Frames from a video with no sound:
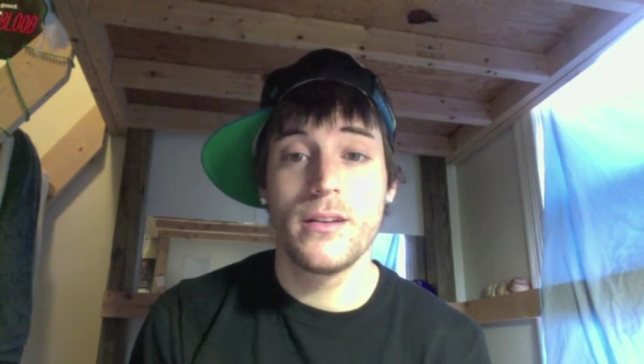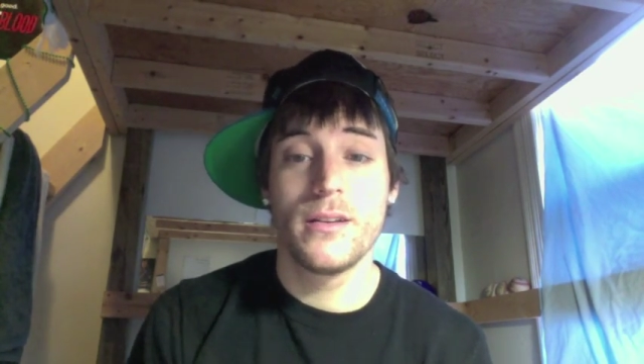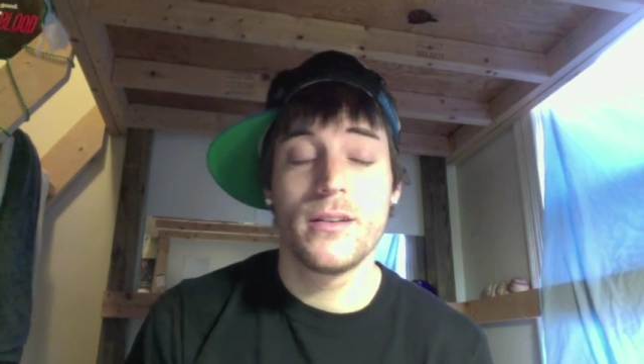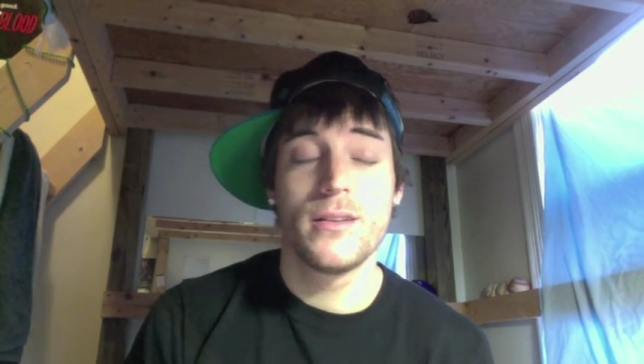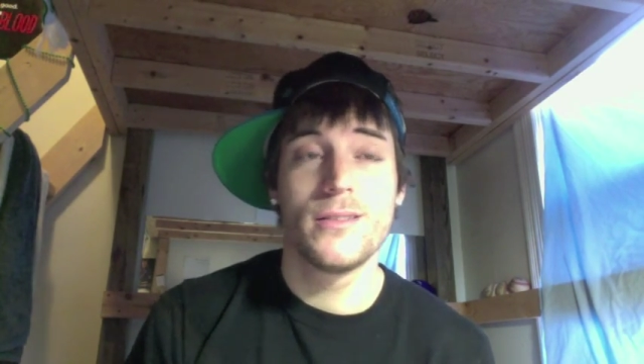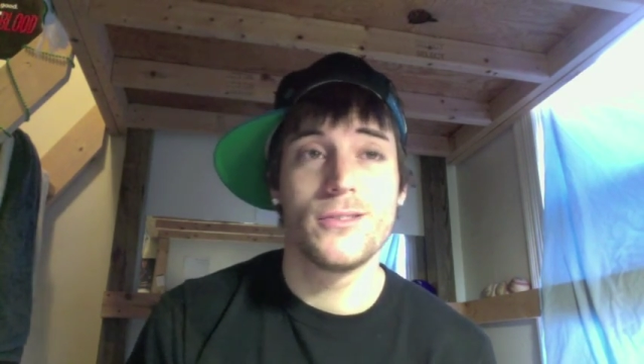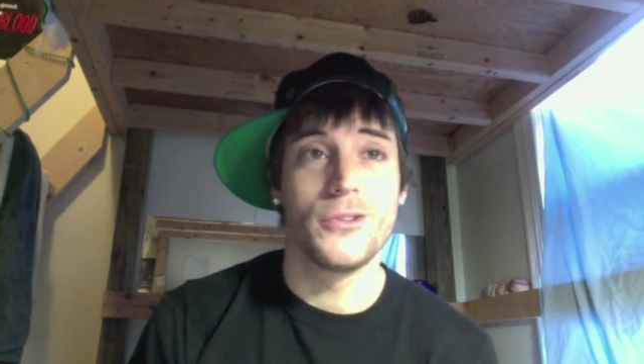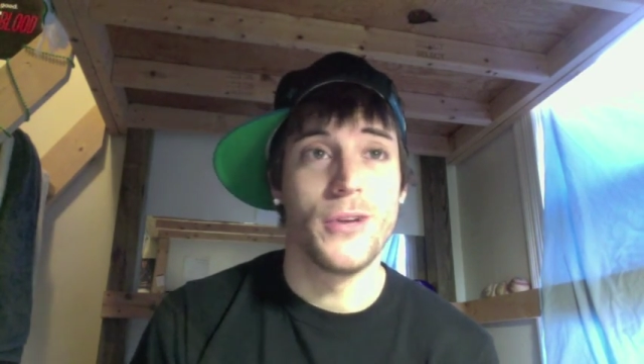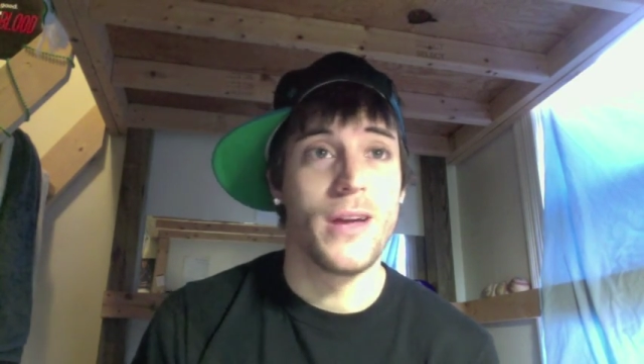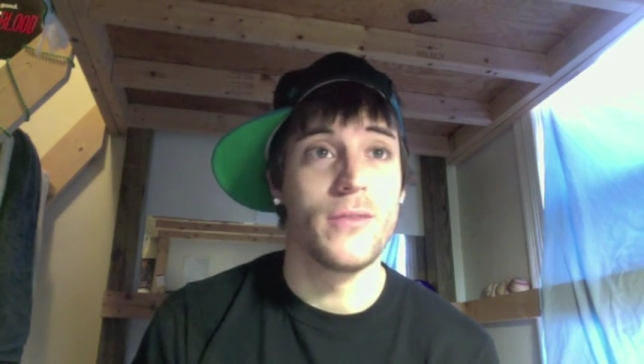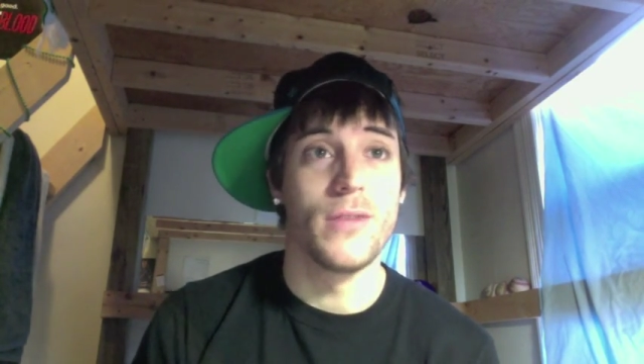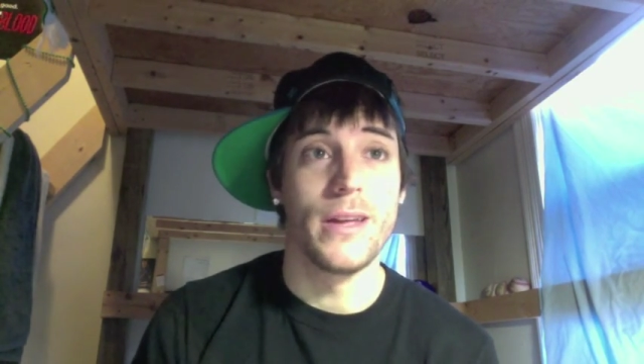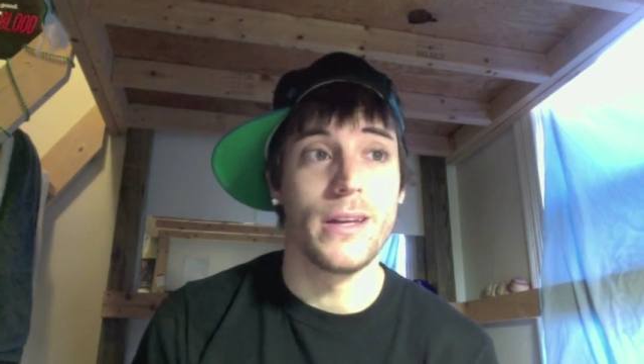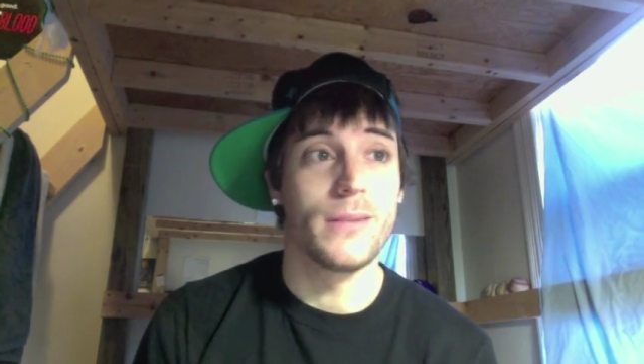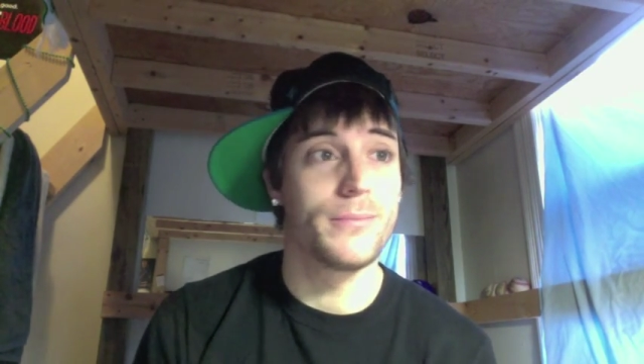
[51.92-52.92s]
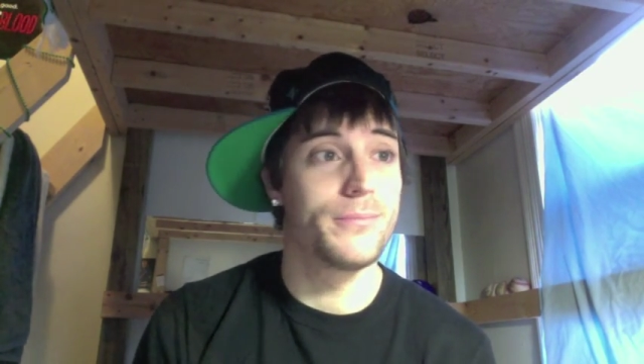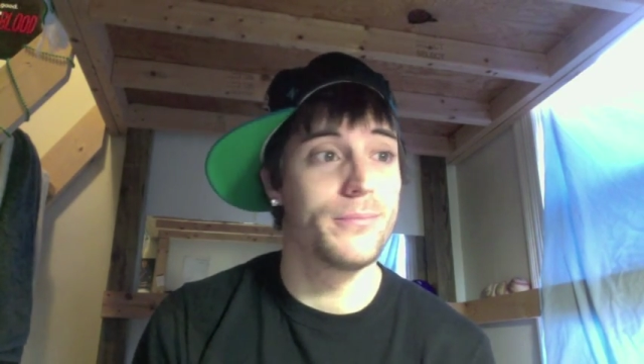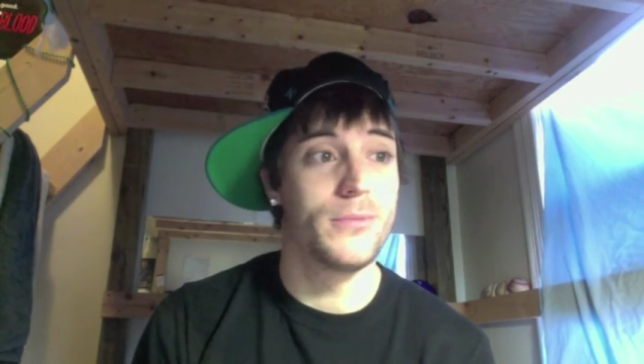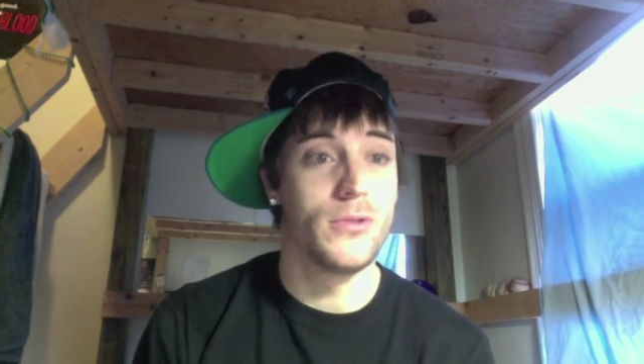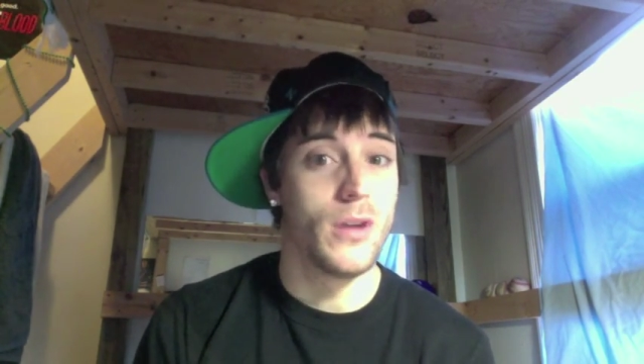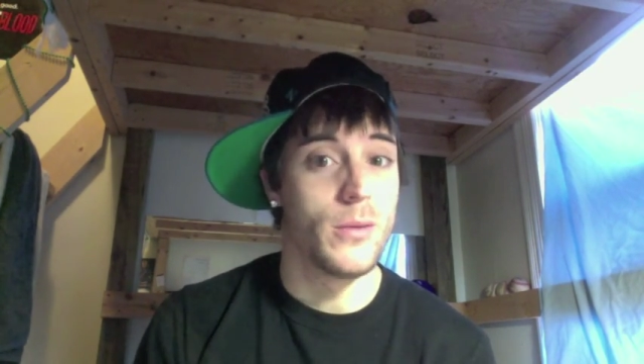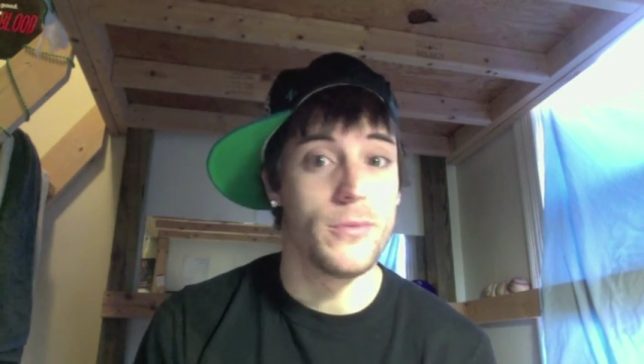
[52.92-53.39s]
so you have like
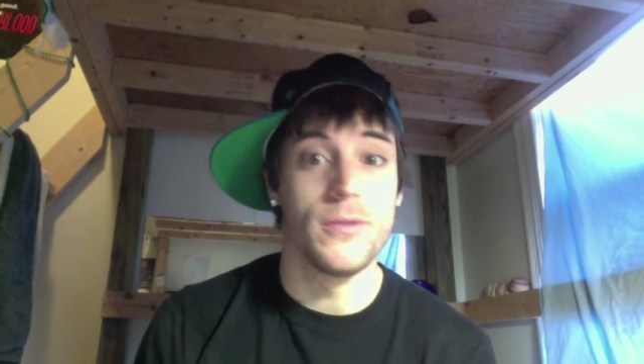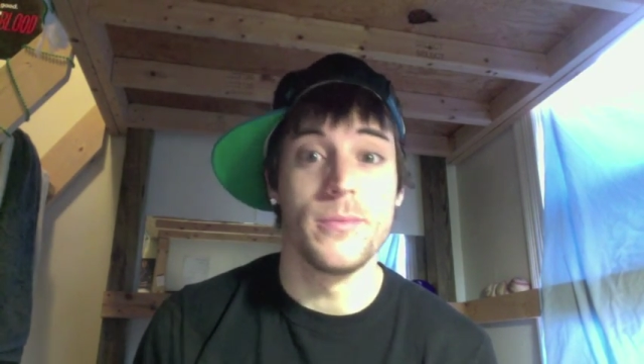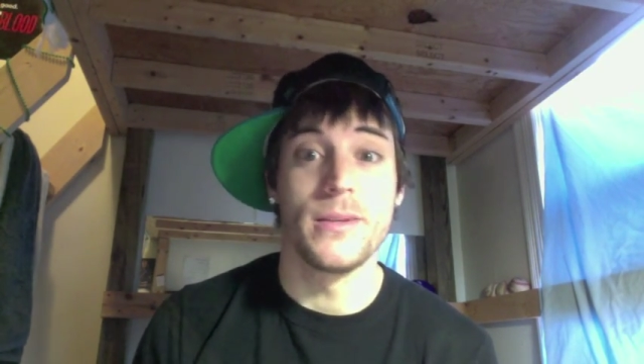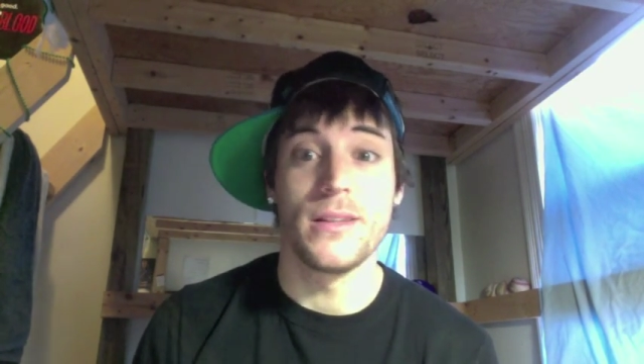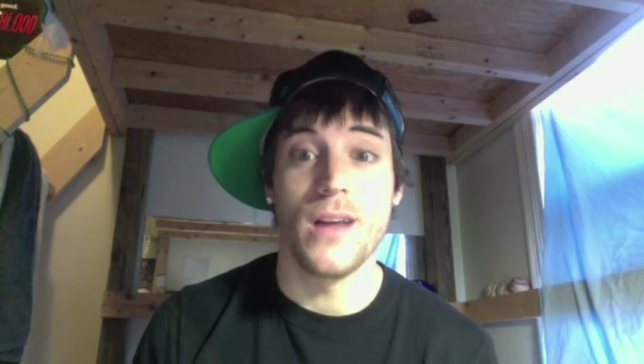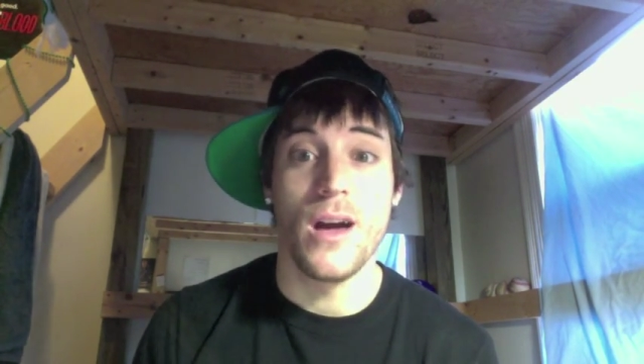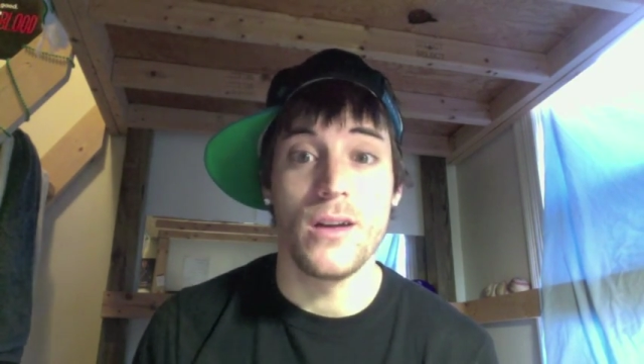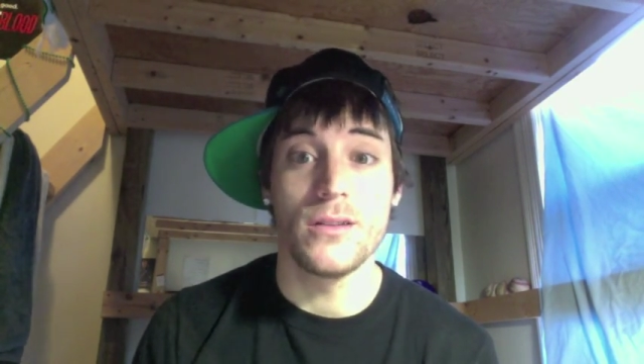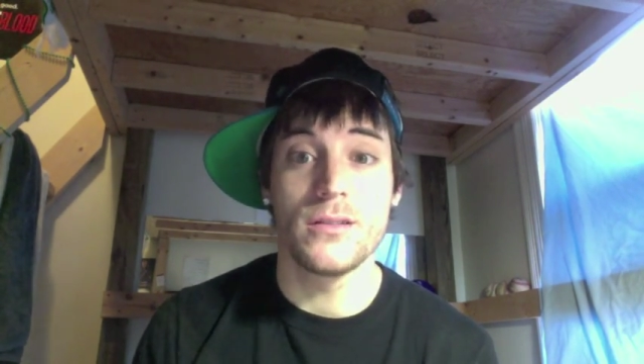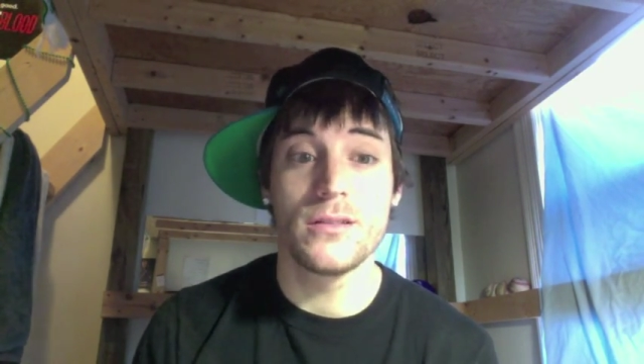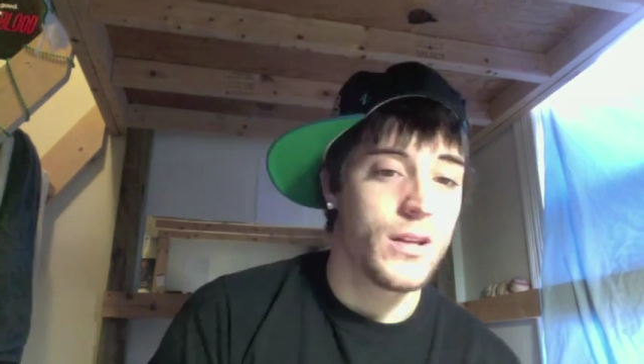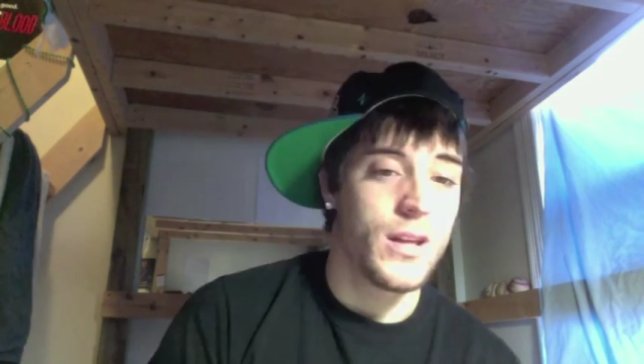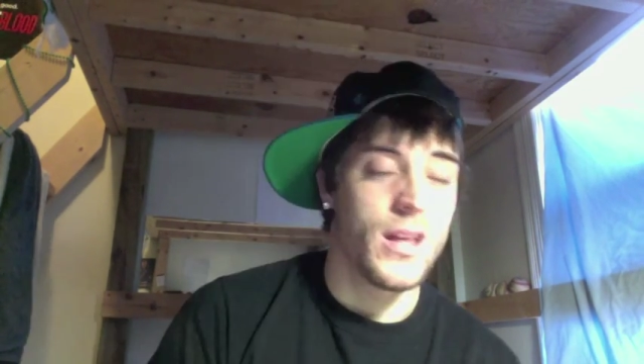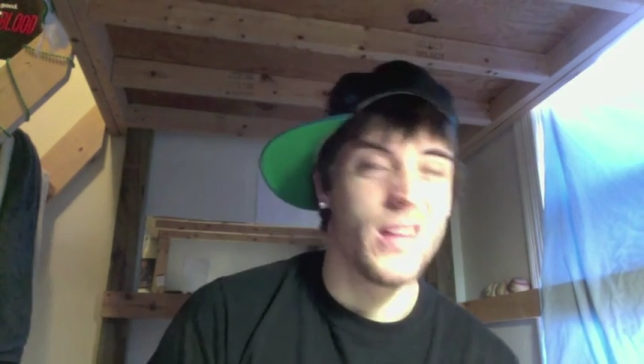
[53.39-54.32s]
double the McDonald's.